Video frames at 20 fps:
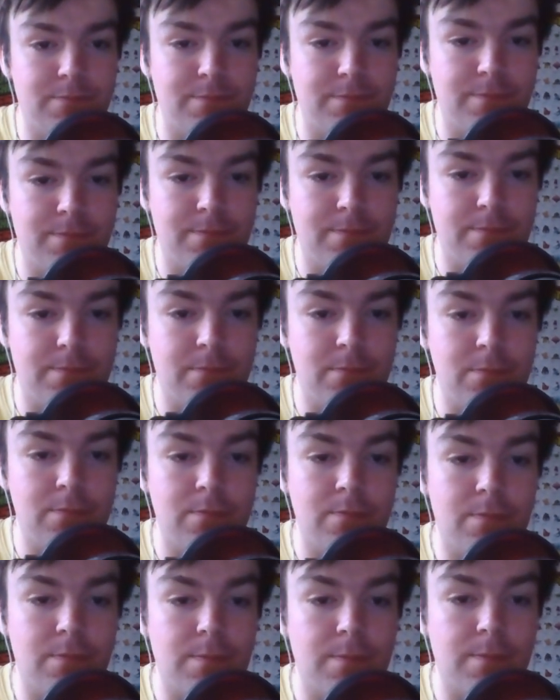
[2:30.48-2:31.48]

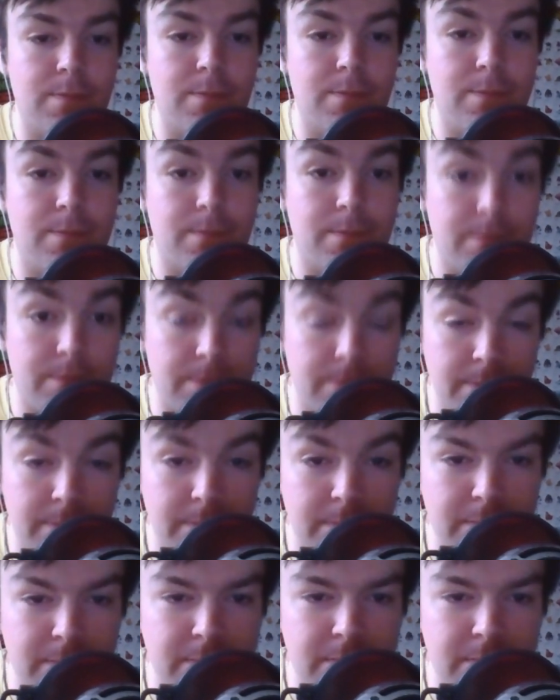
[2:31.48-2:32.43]
Nothing is said.